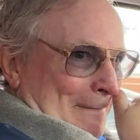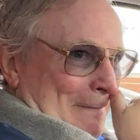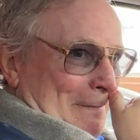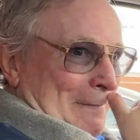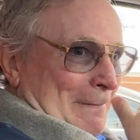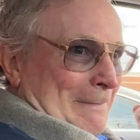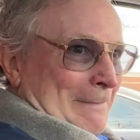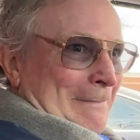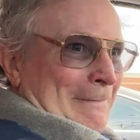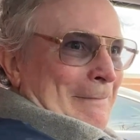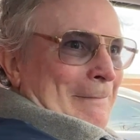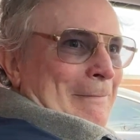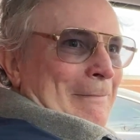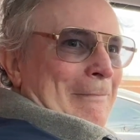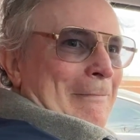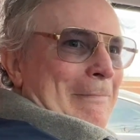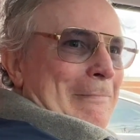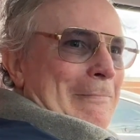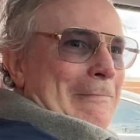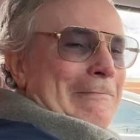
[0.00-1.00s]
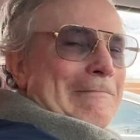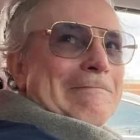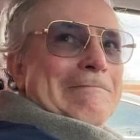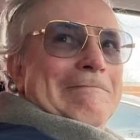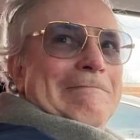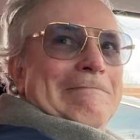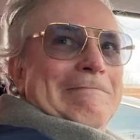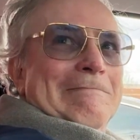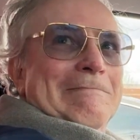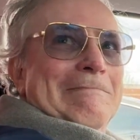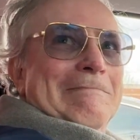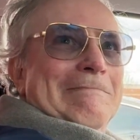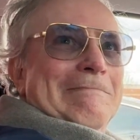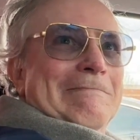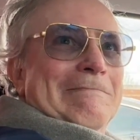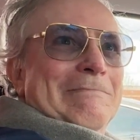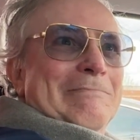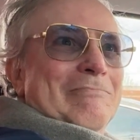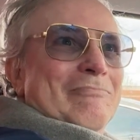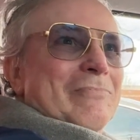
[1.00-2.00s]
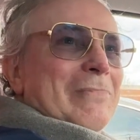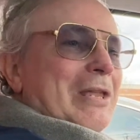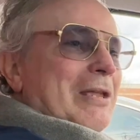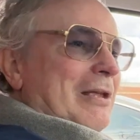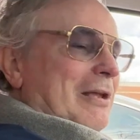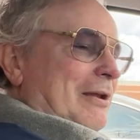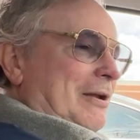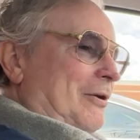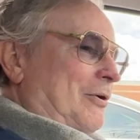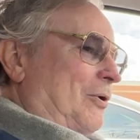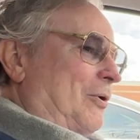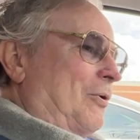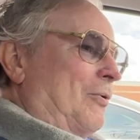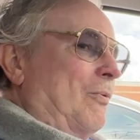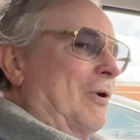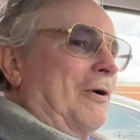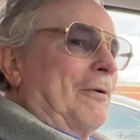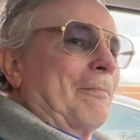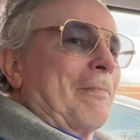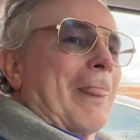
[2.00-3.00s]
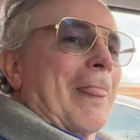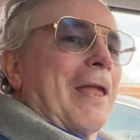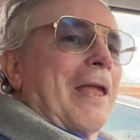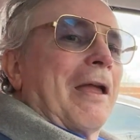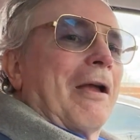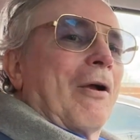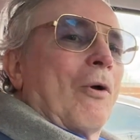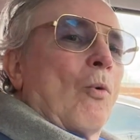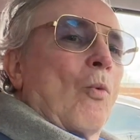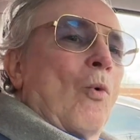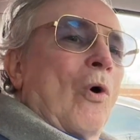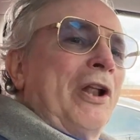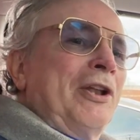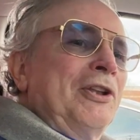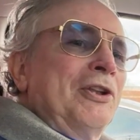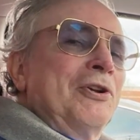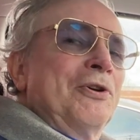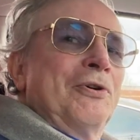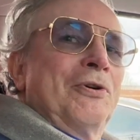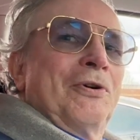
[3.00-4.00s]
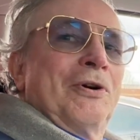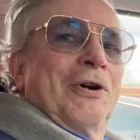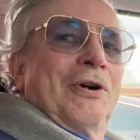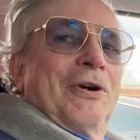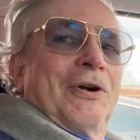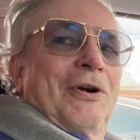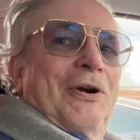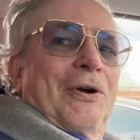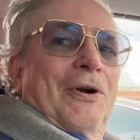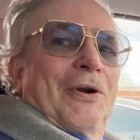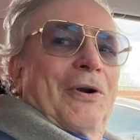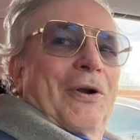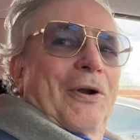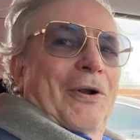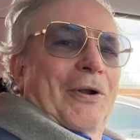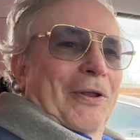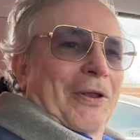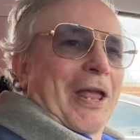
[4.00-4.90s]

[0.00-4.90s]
You want to be sure that this is the car that you have. If you ever forget, just look somewhere.